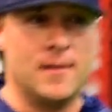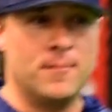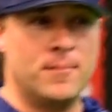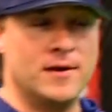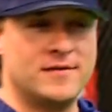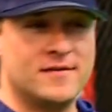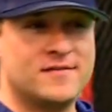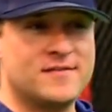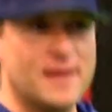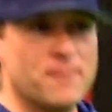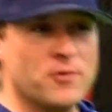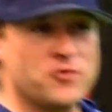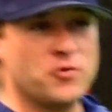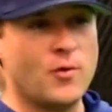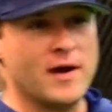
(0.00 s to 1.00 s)
But
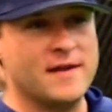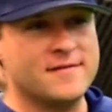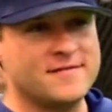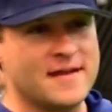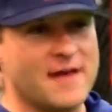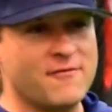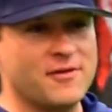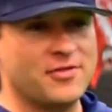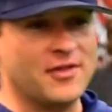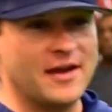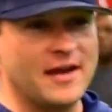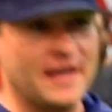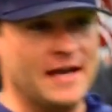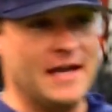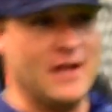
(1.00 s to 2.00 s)
December 27th at
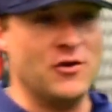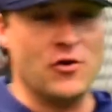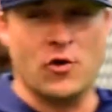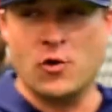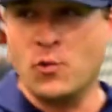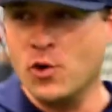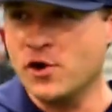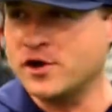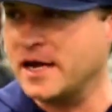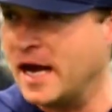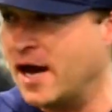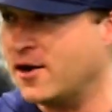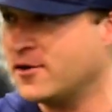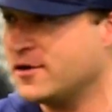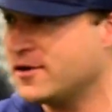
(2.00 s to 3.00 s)
an indoor
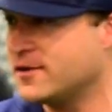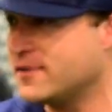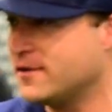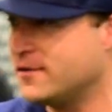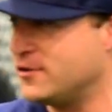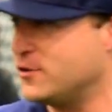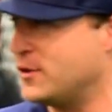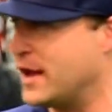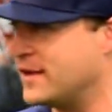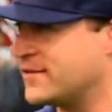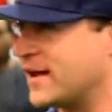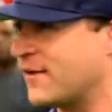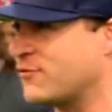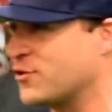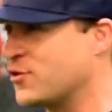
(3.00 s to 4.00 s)
workout, 2 days after